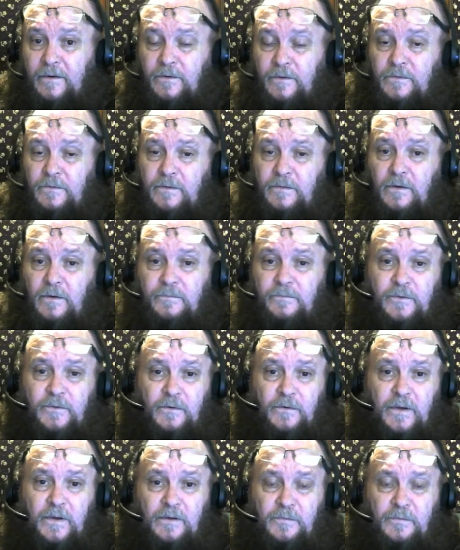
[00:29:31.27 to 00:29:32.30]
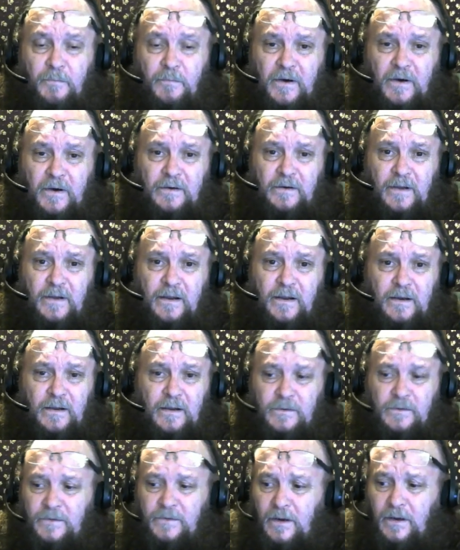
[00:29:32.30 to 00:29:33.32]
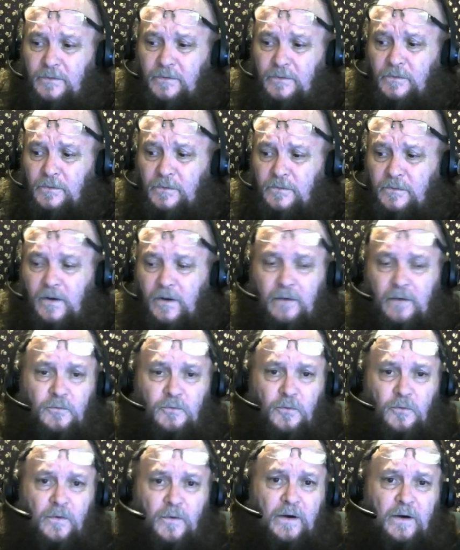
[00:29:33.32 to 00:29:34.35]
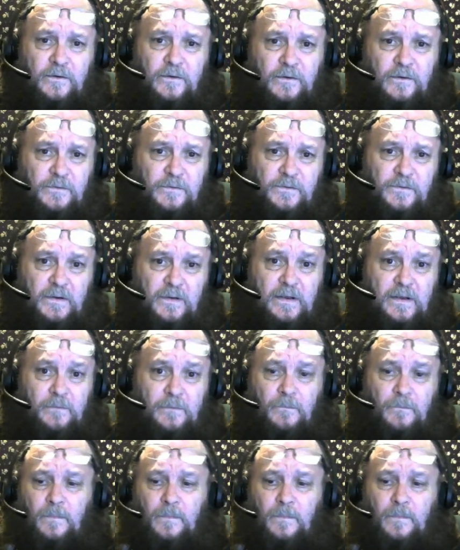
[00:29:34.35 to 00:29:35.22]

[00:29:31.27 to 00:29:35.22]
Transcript: yourself doing spontaneous astral travel while you sleep,